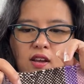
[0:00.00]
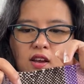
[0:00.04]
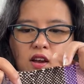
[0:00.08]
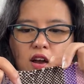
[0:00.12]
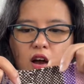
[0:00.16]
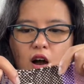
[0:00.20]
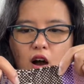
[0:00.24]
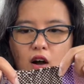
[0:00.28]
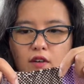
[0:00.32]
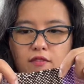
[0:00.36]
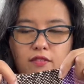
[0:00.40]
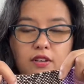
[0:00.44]

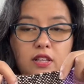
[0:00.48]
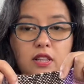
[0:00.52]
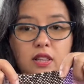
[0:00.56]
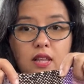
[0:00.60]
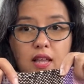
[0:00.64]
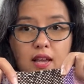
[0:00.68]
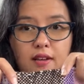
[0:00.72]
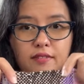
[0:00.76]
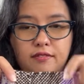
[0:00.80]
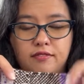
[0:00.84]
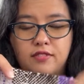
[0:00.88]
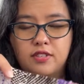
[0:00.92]
of it
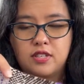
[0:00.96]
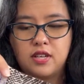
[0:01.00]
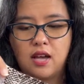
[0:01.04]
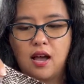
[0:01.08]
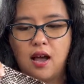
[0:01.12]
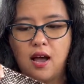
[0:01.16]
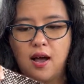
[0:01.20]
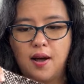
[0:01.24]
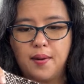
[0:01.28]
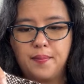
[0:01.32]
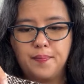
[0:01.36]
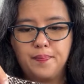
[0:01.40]
left
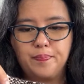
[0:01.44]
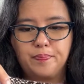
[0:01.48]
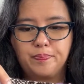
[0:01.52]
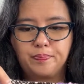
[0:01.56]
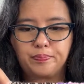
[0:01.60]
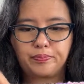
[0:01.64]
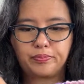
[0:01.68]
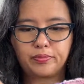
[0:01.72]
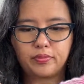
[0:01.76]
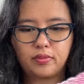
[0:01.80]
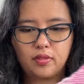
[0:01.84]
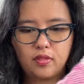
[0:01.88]
from
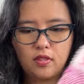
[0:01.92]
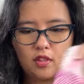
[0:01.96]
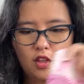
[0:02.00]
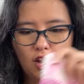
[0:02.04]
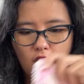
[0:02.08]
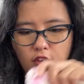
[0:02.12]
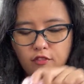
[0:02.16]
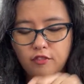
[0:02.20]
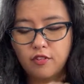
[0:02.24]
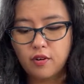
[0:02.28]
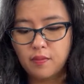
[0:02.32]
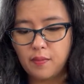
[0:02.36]

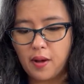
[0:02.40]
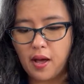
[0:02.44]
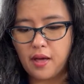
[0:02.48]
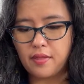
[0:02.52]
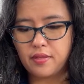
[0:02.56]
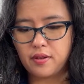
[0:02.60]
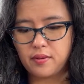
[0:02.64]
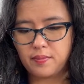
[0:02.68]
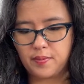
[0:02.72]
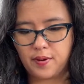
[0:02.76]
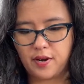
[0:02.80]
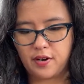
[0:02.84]

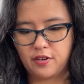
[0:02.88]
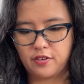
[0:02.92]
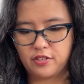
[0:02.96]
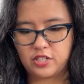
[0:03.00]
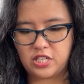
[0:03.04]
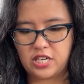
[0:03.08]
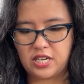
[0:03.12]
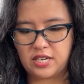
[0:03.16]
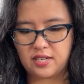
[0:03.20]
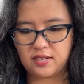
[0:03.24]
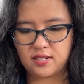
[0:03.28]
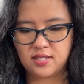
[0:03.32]
other
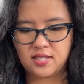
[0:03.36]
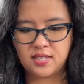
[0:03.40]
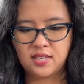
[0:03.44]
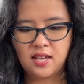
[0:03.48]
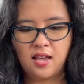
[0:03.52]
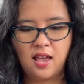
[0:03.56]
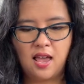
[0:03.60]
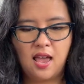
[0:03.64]
projects.